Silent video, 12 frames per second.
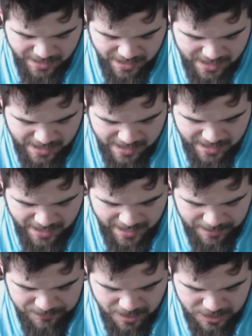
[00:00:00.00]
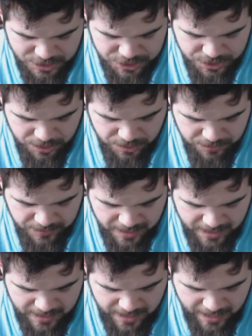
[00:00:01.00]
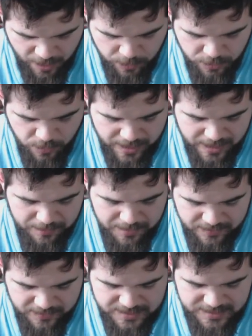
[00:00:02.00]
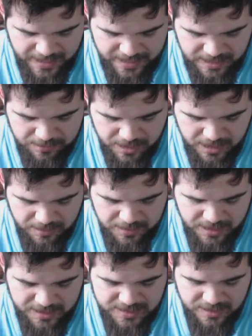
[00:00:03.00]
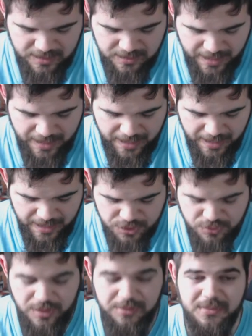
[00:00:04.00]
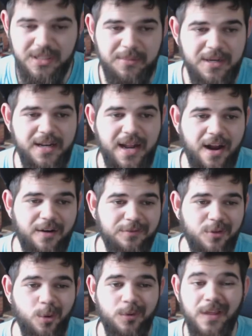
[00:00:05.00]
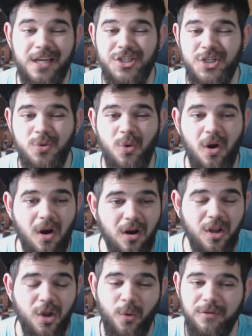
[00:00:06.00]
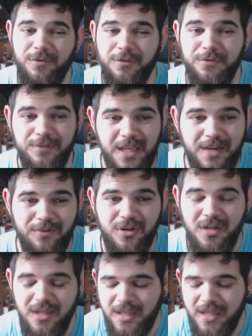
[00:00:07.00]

I'm not sure that I would recommend this to anybody because of the extreme limited airflow unless you are going for flavor.